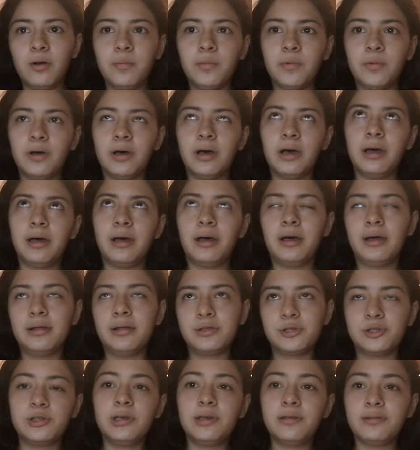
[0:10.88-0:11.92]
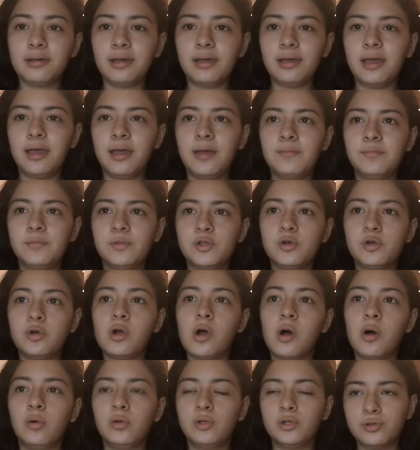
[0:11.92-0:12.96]
up at 6 a.m. to
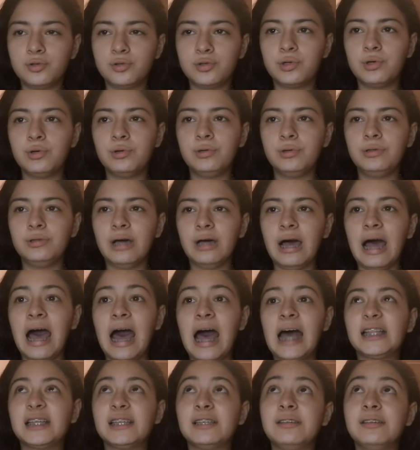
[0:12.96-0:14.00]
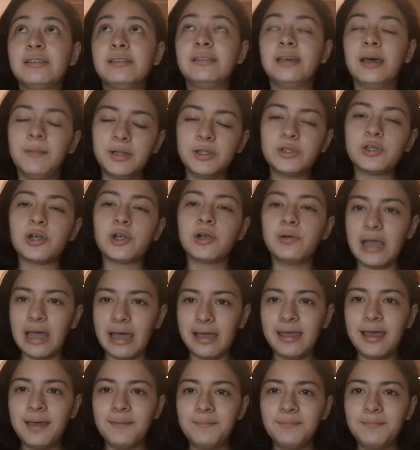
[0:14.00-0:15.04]
go to school at 7:30
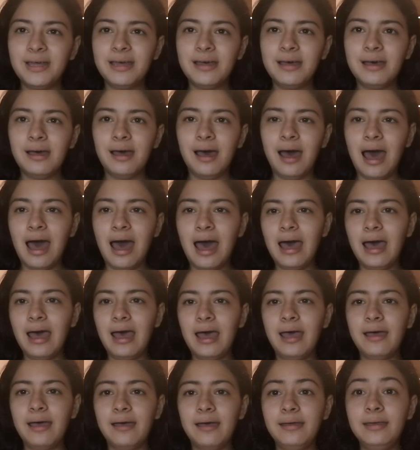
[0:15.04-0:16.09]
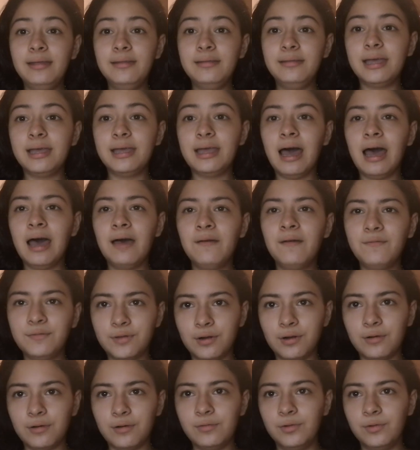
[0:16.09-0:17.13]
a.m. In the
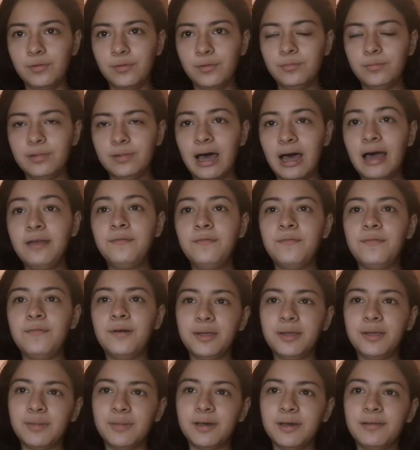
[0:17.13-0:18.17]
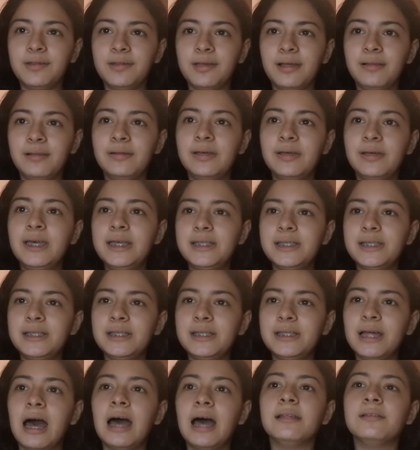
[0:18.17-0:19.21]
afternoon, I find myself
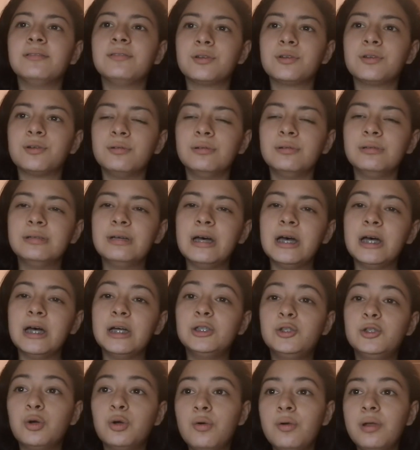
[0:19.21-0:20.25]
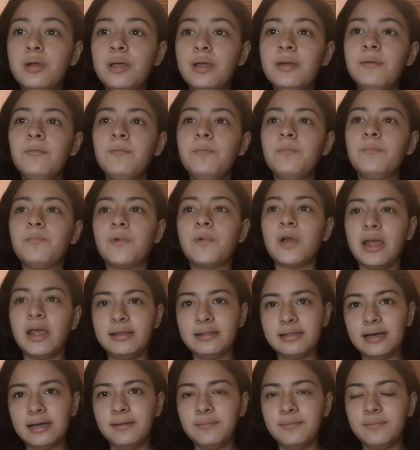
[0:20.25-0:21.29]
eating at school during break
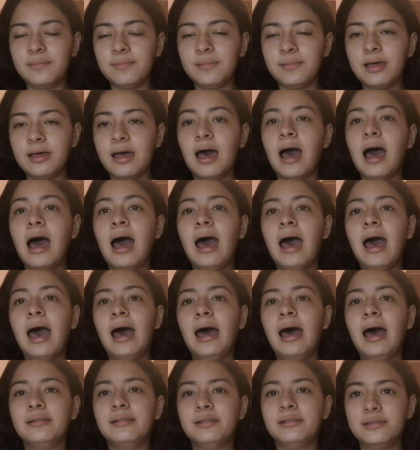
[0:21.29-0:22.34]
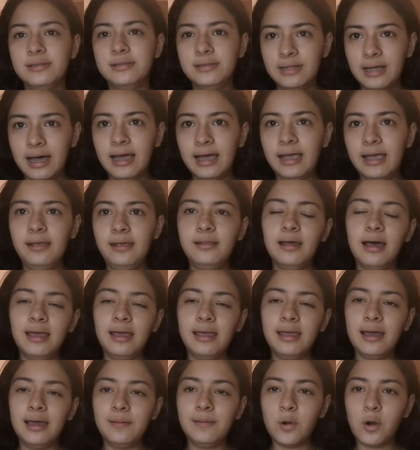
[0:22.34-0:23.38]
time. At night, I
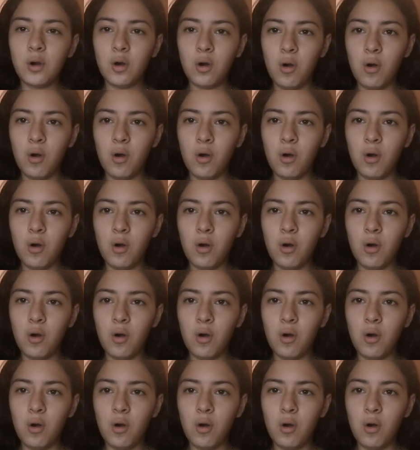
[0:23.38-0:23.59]
am